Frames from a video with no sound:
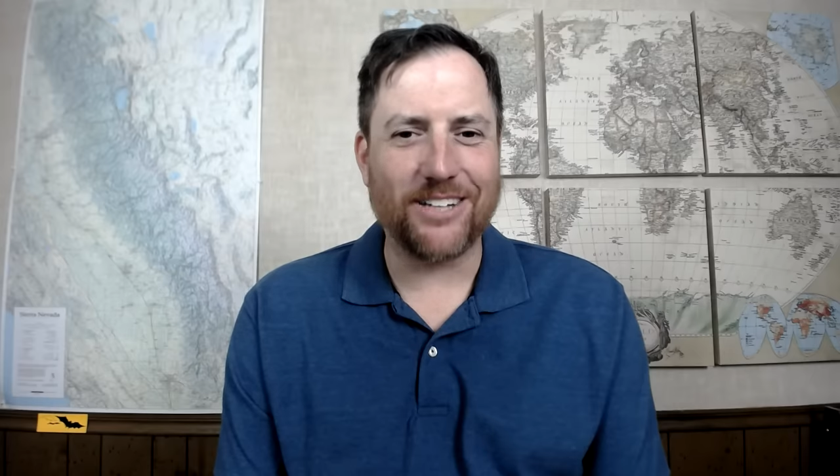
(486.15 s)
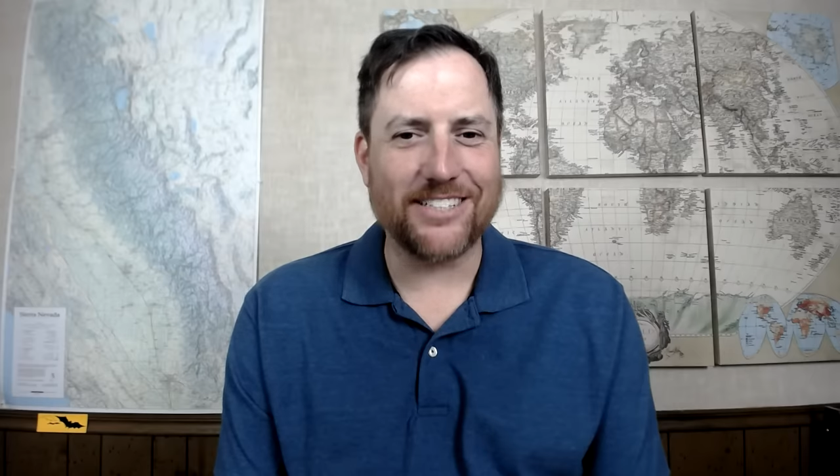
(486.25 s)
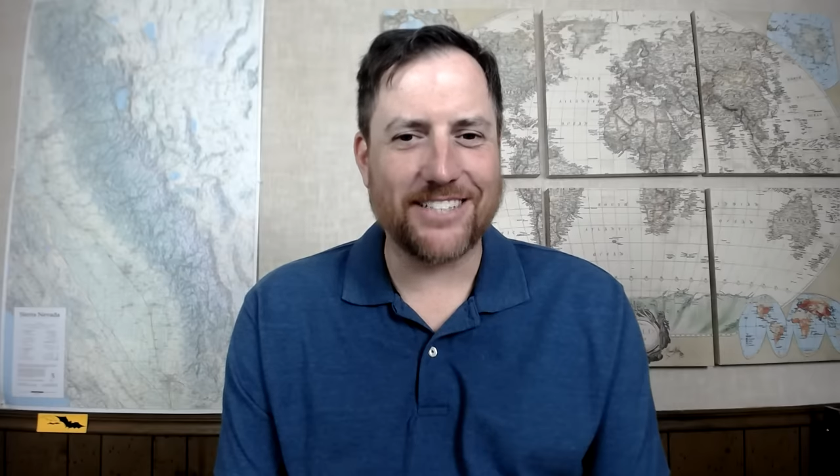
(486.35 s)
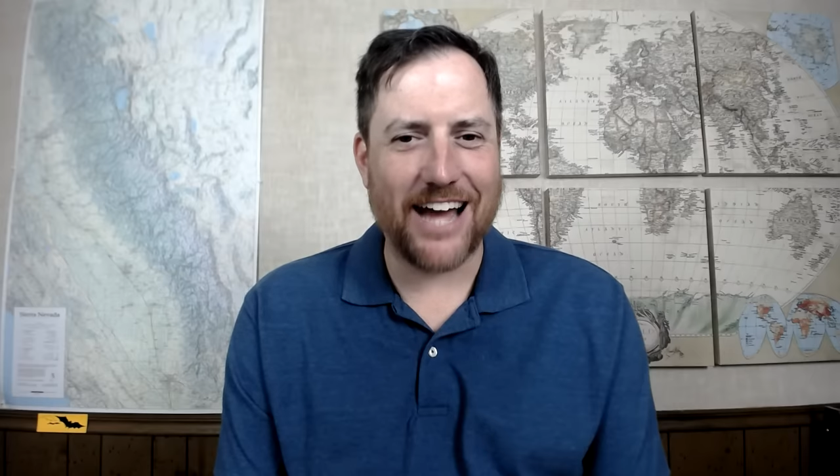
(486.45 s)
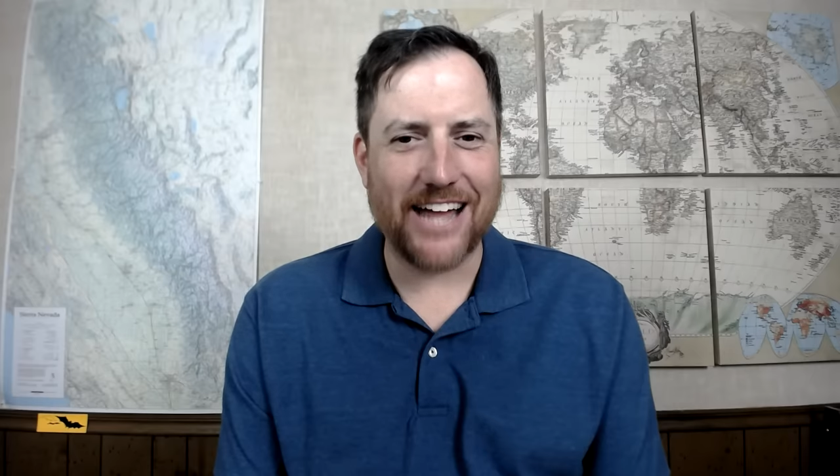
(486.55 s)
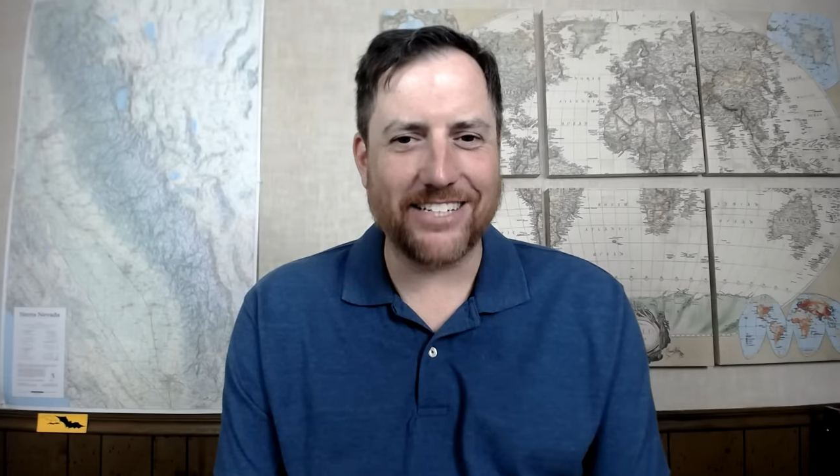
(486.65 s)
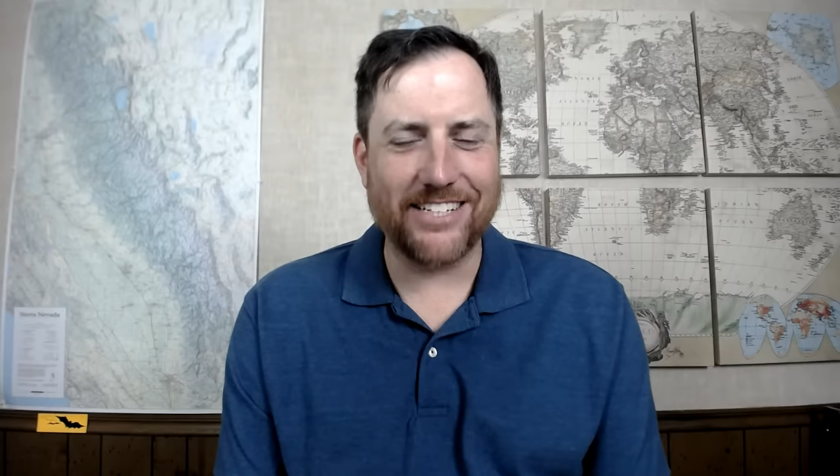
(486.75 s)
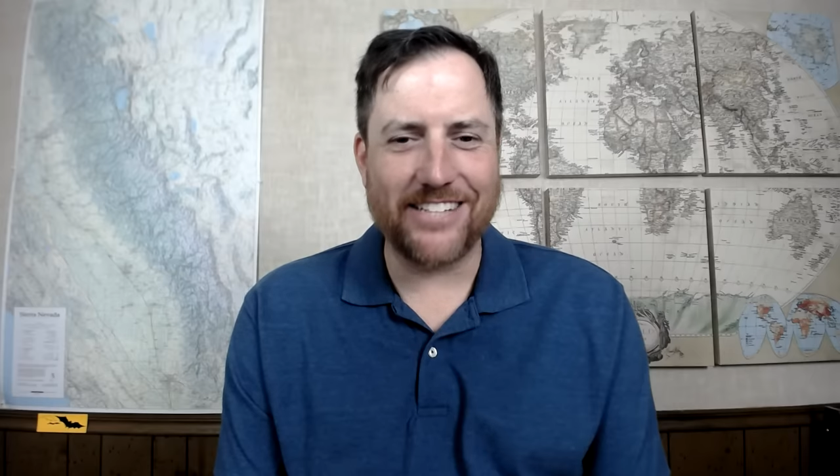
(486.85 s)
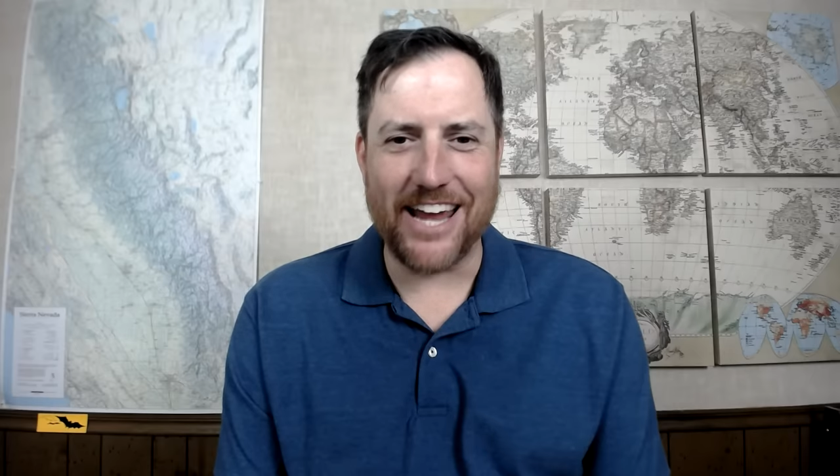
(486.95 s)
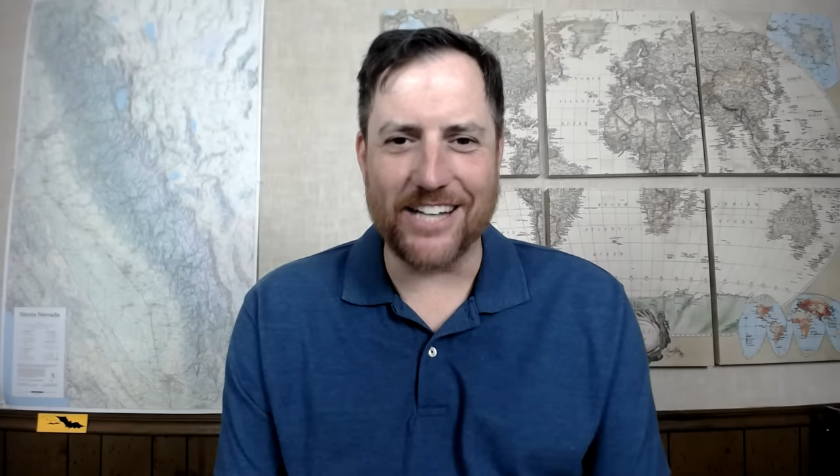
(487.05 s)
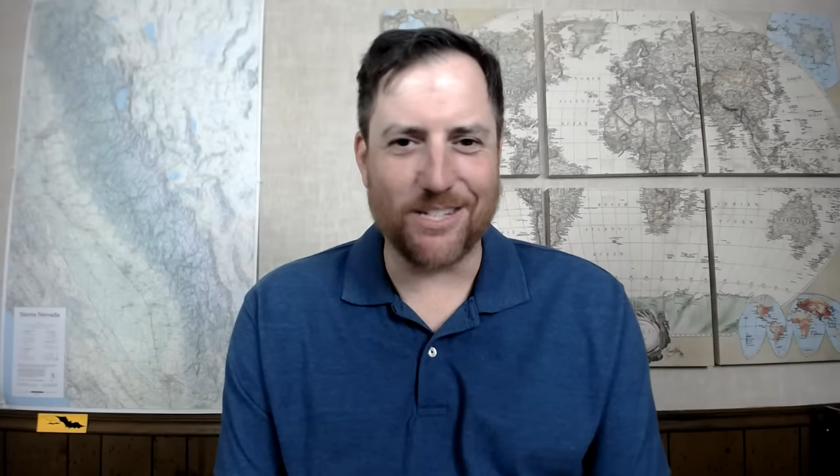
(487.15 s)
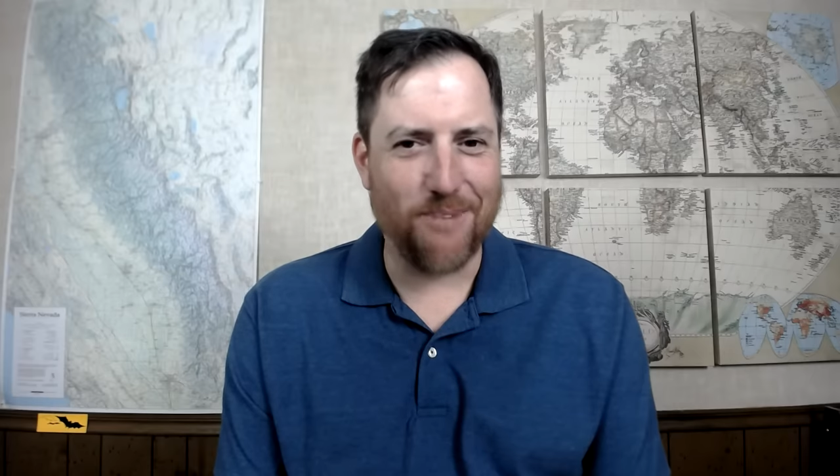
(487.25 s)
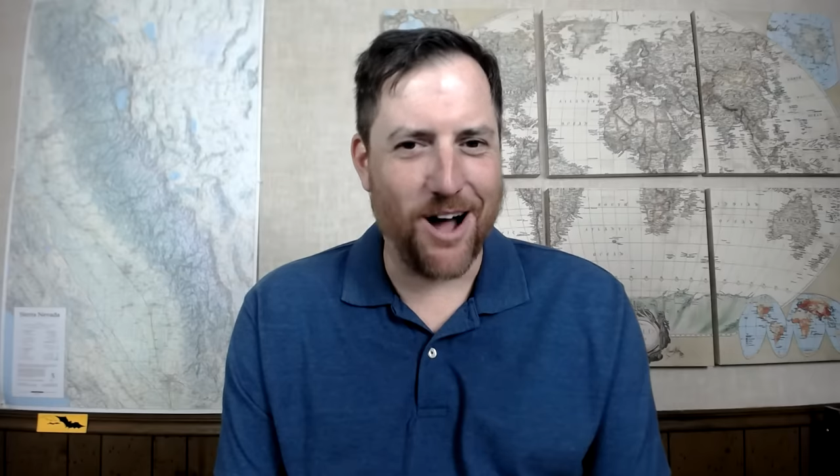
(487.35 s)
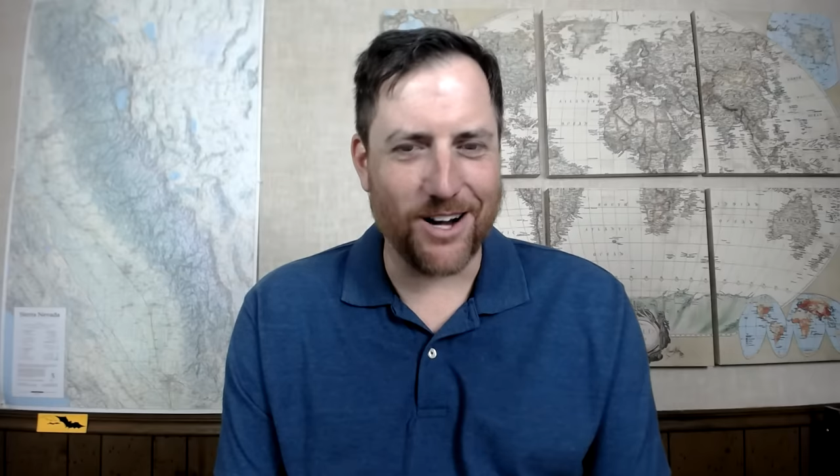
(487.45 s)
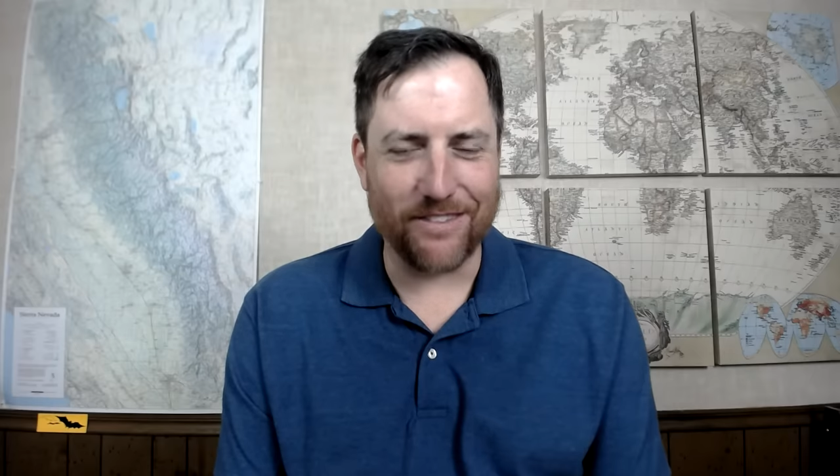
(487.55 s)
upon signage
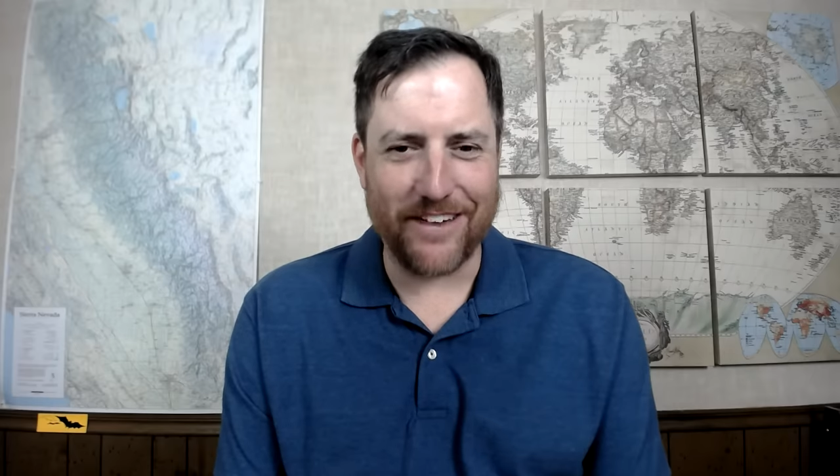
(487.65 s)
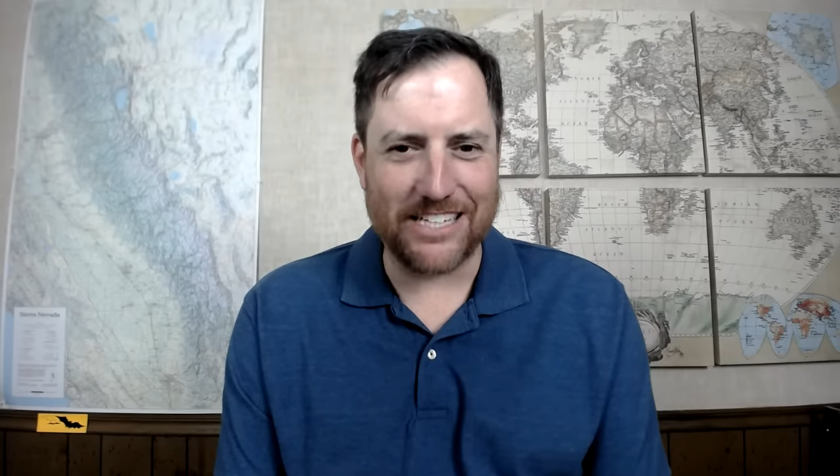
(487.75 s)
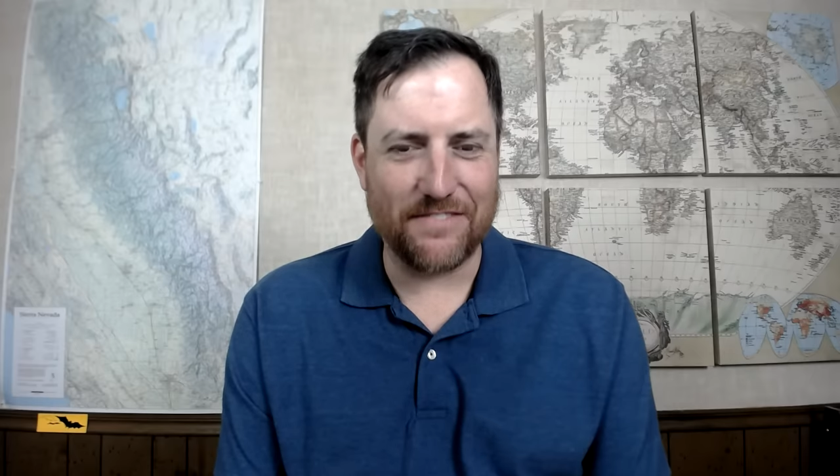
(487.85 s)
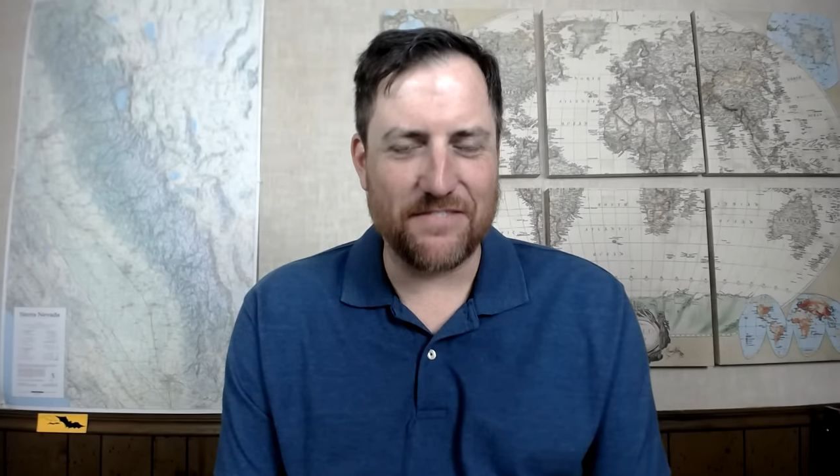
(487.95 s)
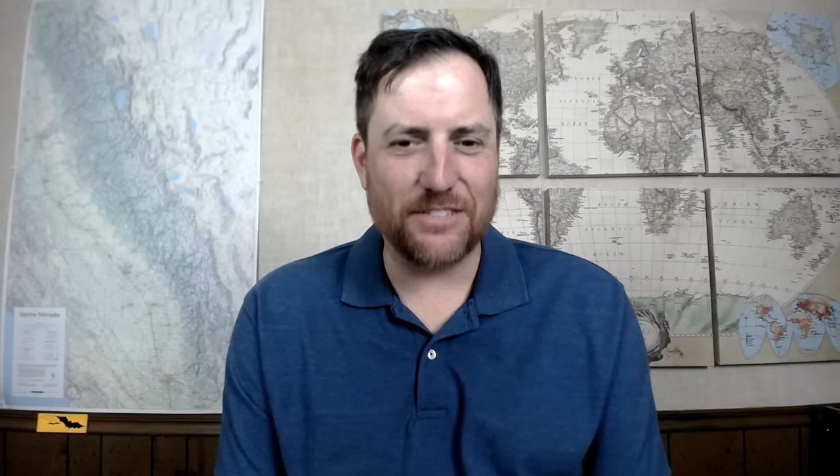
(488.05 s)
and topography,